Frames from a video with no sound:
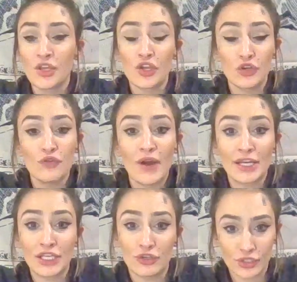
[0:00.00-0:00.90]
you
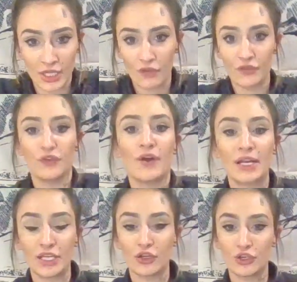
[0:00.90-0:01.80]
finding yourself, you
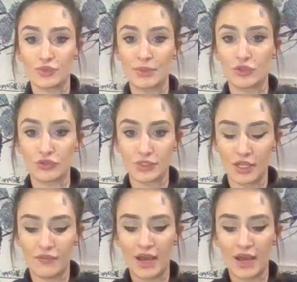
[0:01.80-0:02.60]
finding your spiritual self.